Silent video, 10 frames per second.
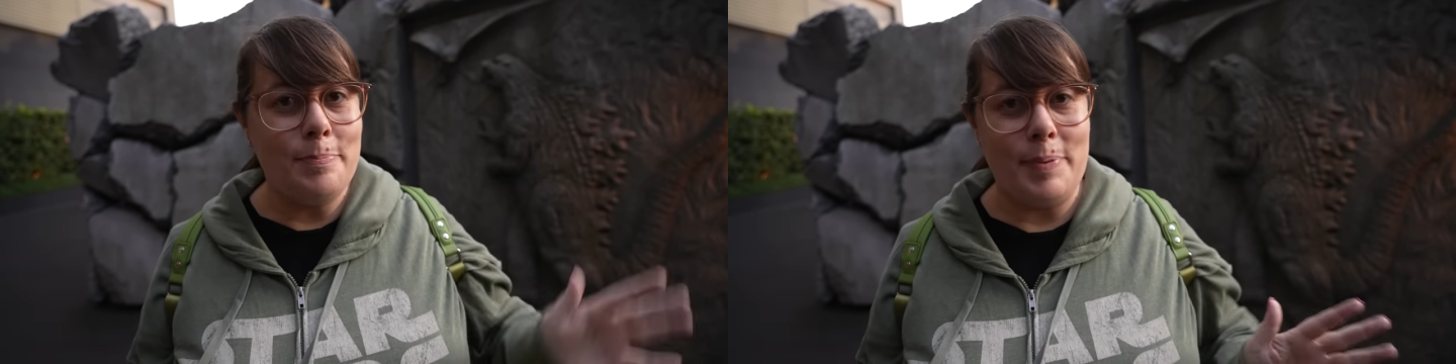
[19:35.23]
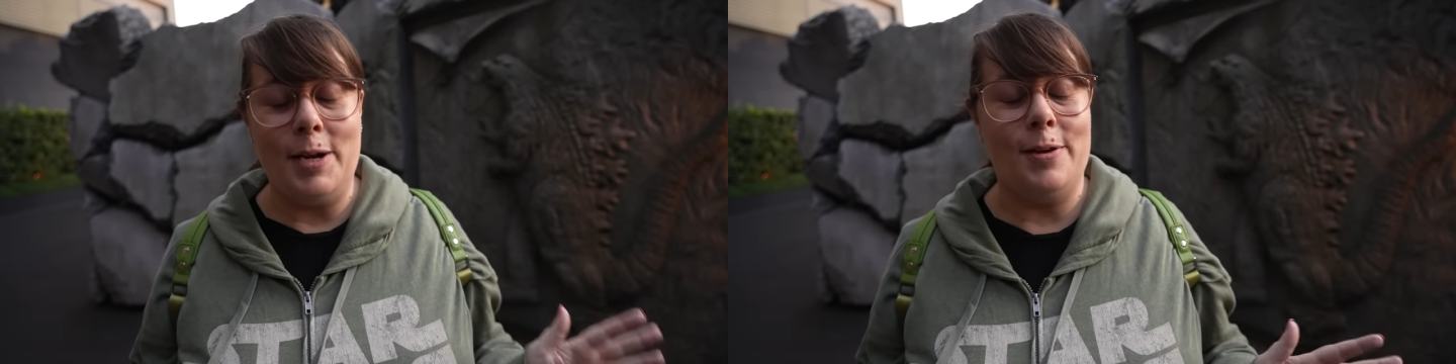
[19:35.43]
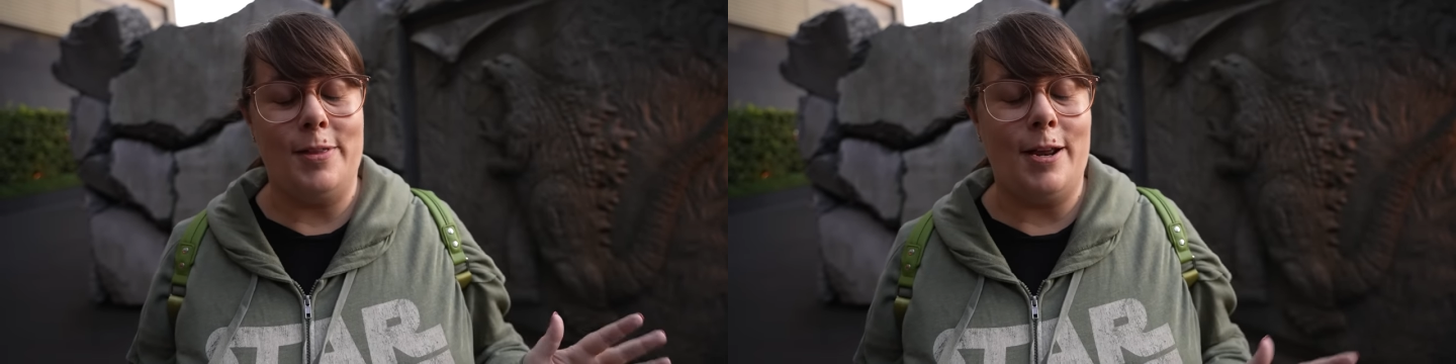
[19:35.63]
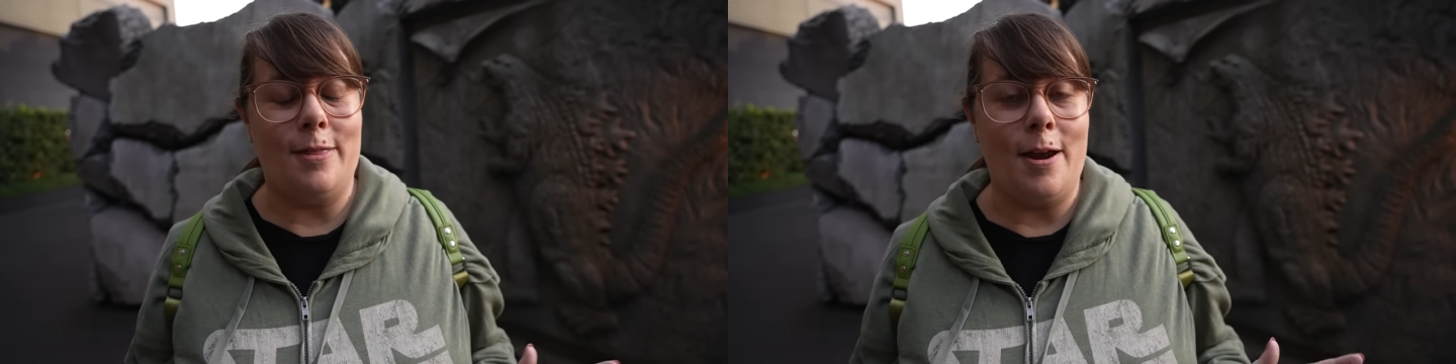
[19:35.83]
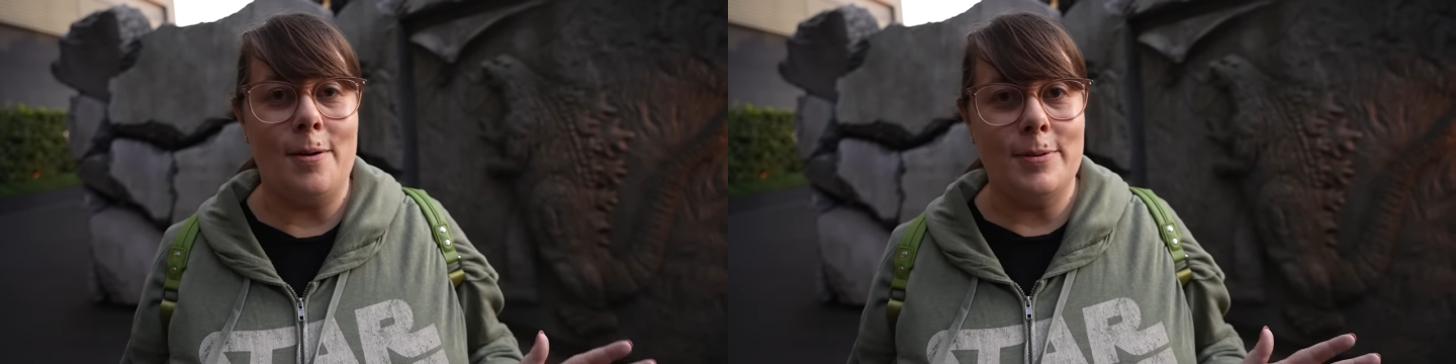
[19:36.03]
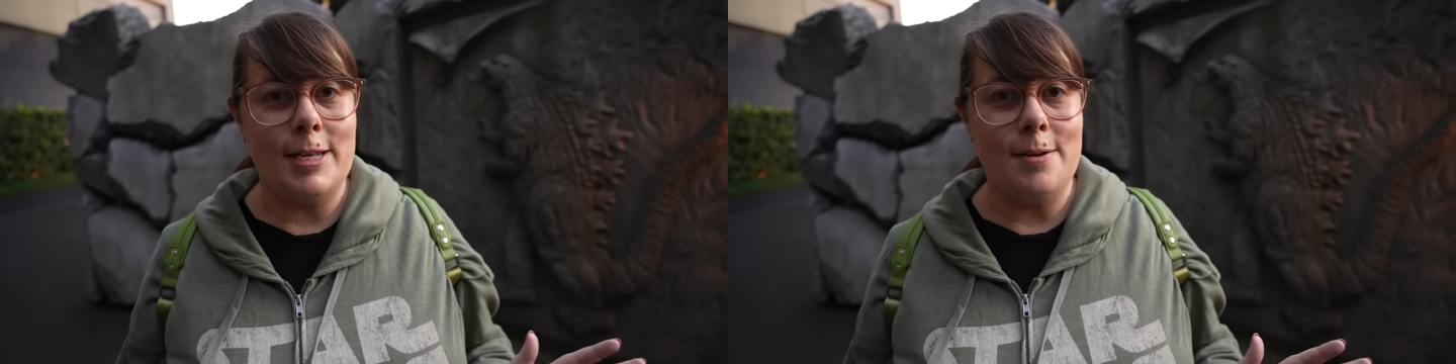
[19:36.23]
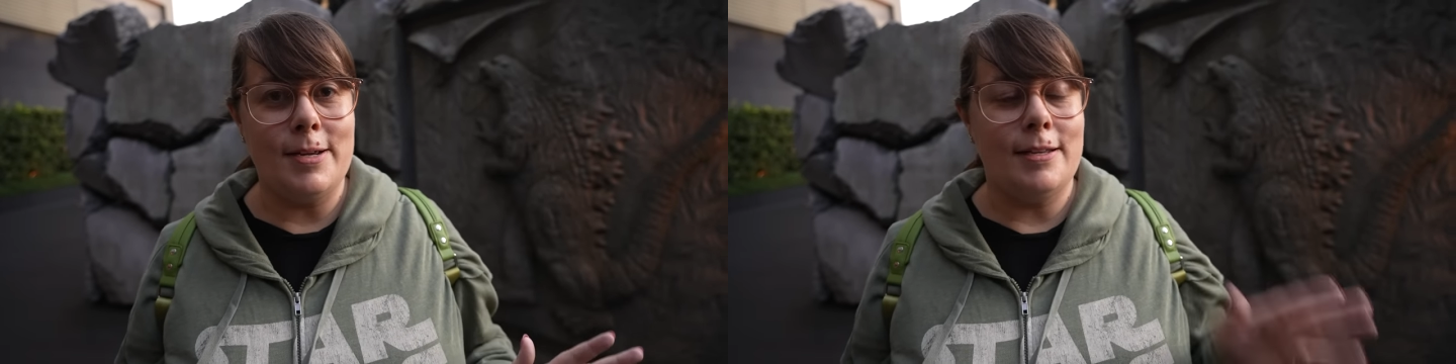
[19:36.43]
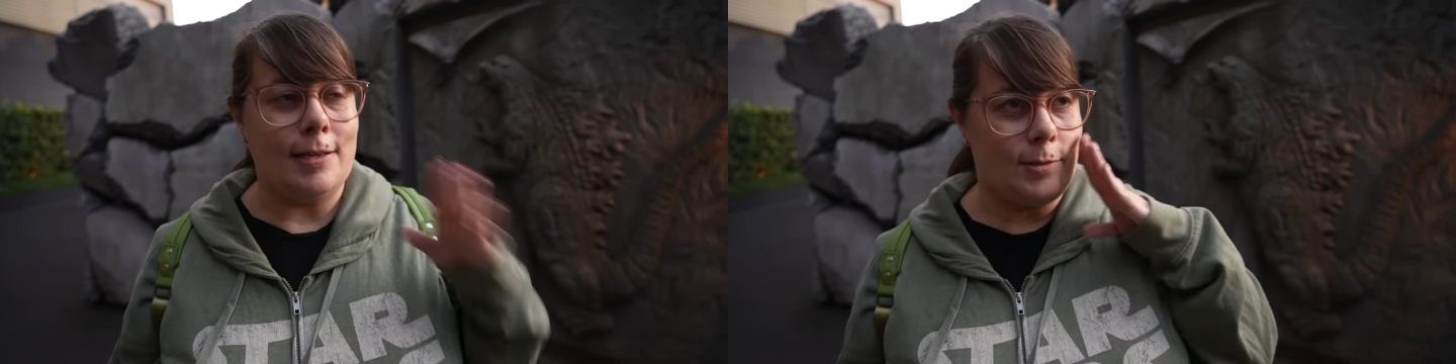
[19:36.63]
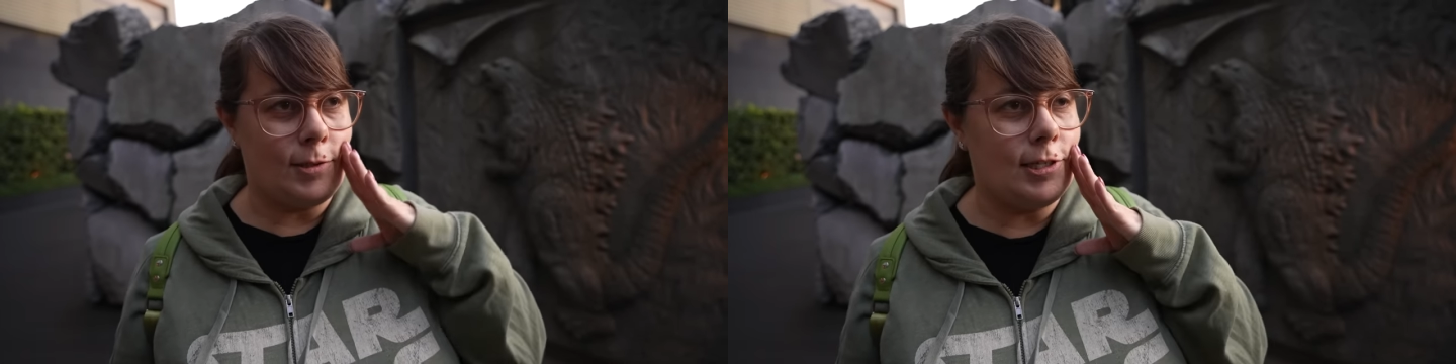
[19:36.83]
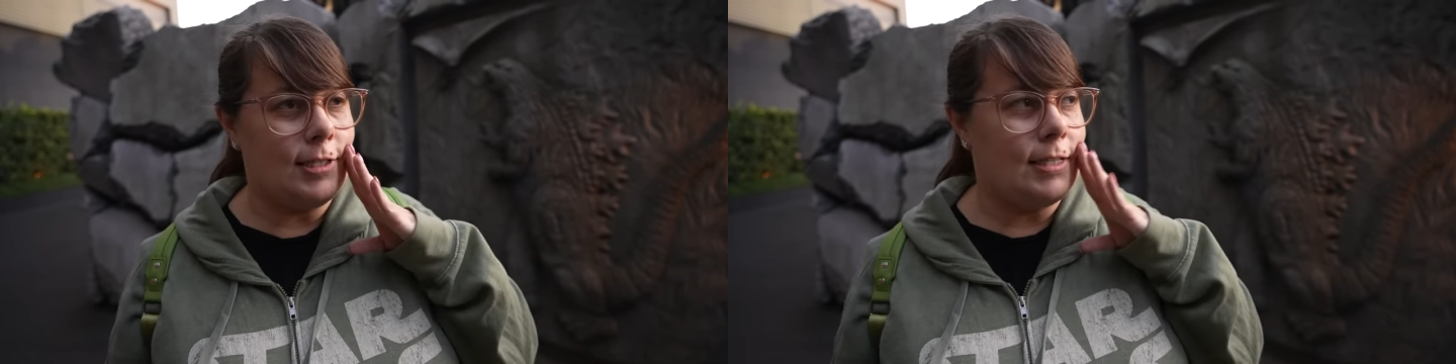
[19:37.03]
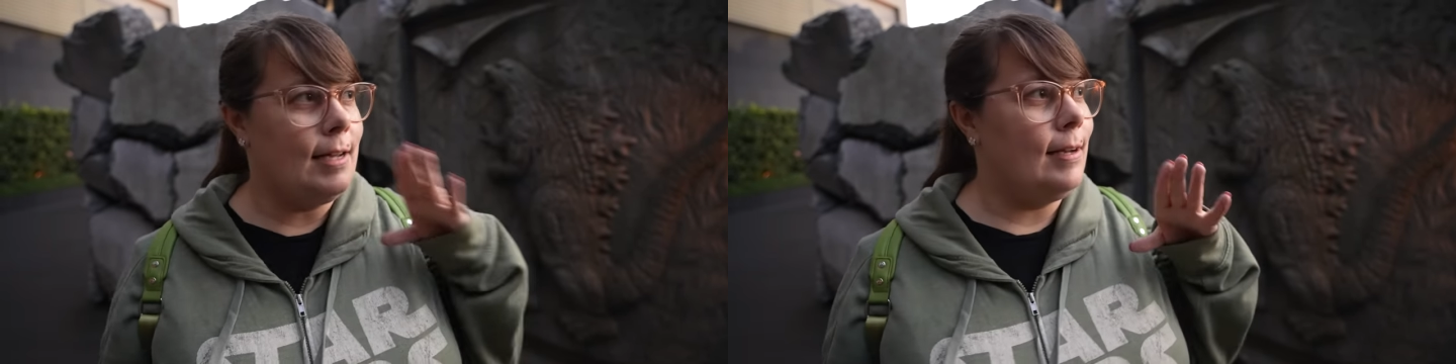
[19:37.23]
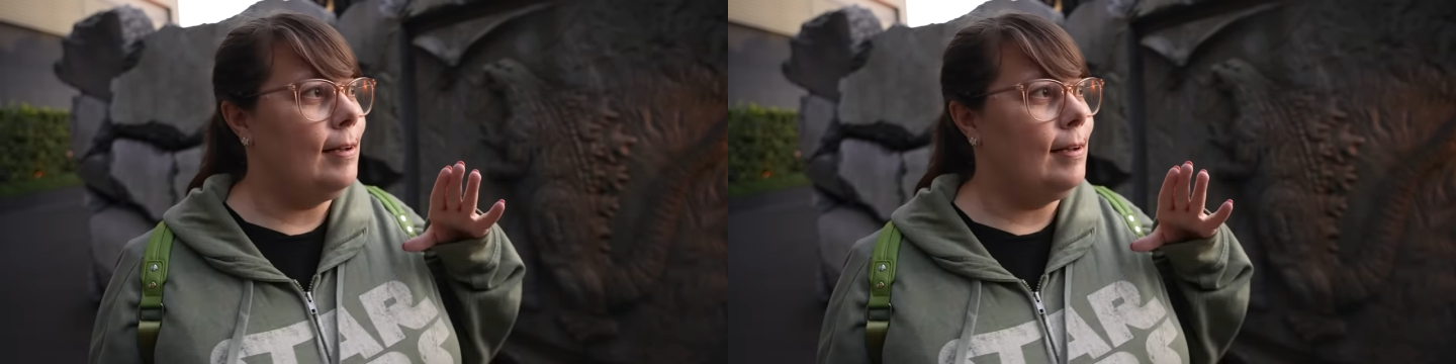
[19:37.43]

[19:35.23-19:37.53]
bigger than I thought it was gonna be. That's what she said.